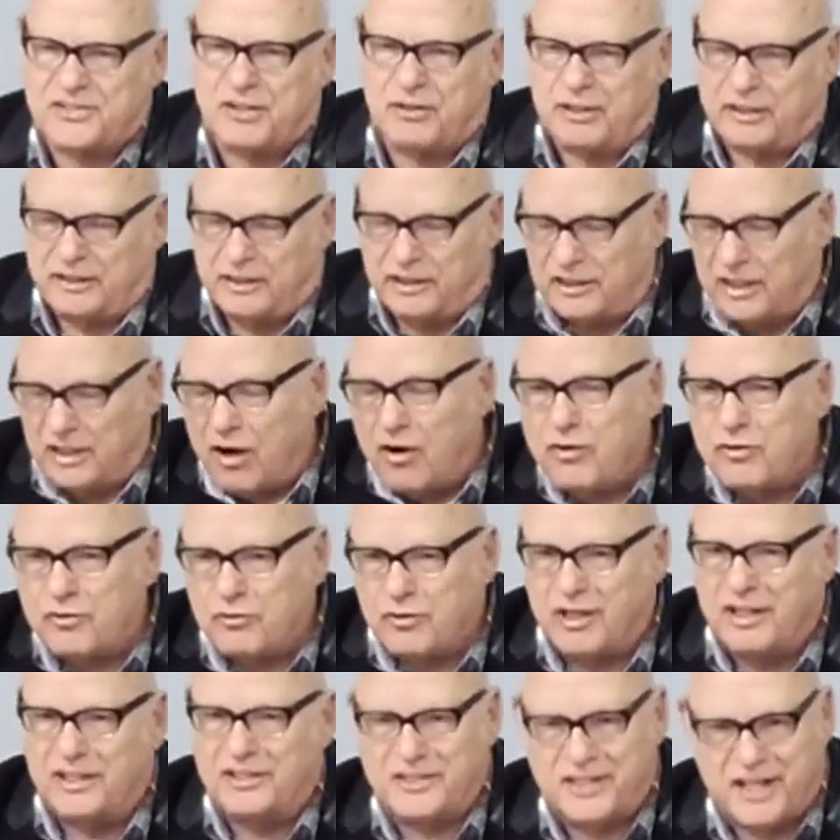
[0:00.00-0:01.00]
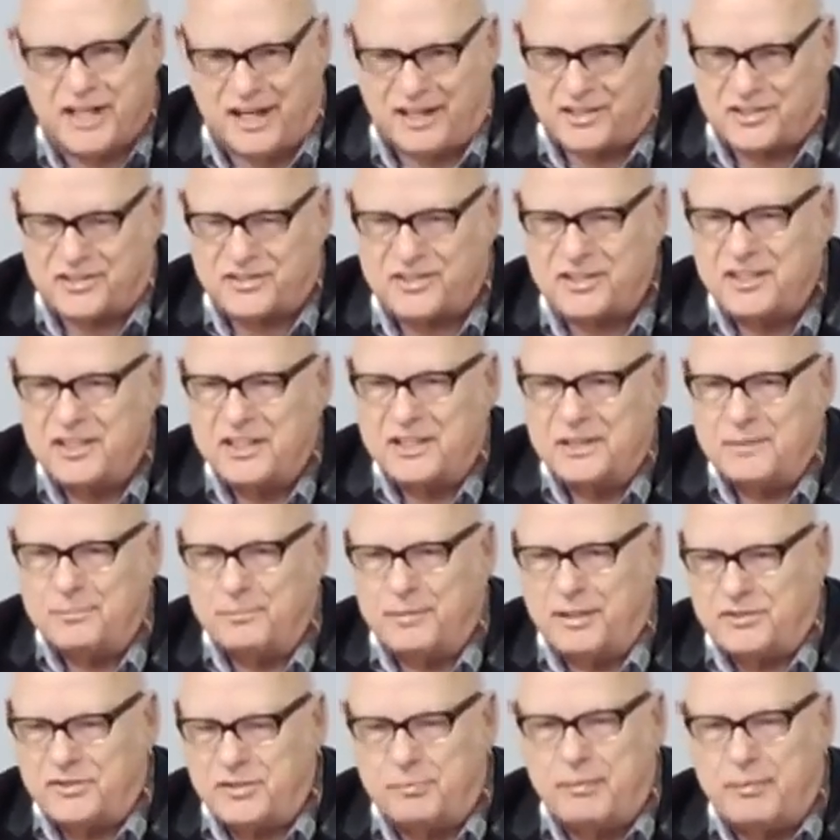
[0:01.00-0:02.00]
In the long run, yes,
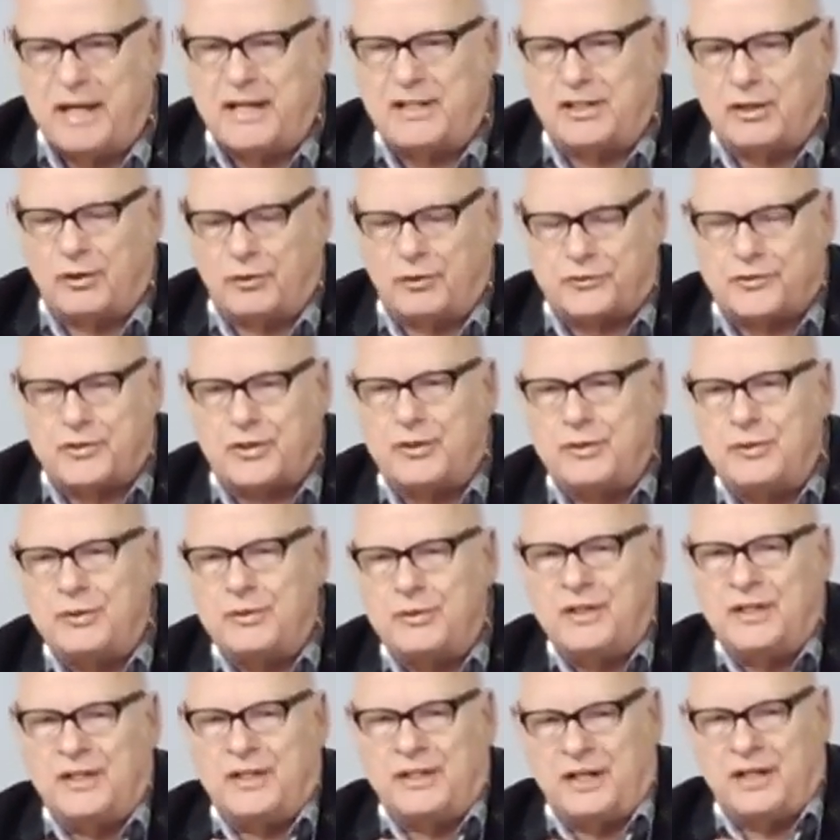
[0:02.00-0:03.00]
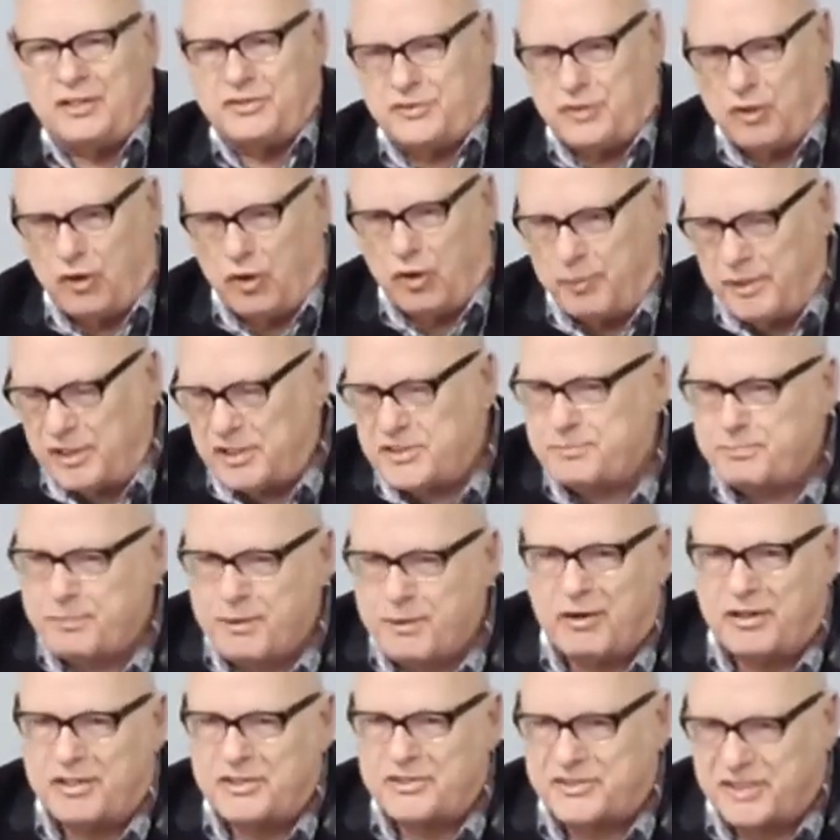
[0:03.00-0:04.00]
but you may go through a Job
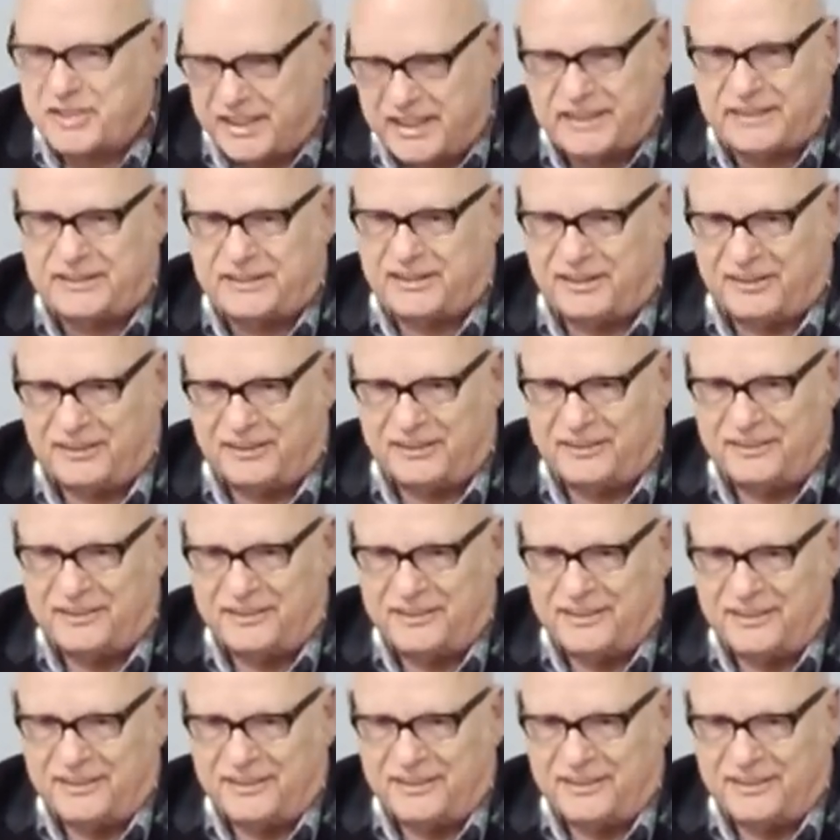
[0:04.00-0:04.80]
experience to get there.